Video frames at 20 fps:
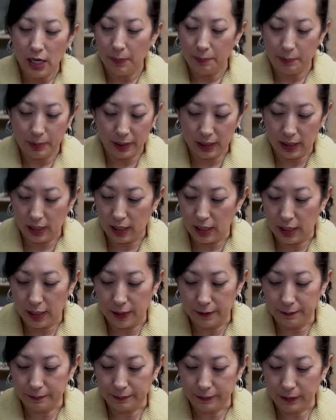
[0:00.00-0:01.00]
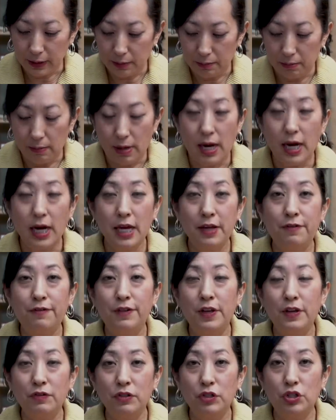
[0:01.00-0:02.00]
But um, my
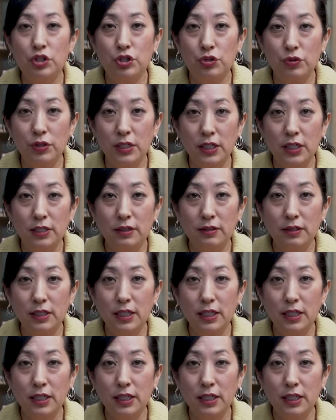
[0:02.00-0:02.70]
favorite street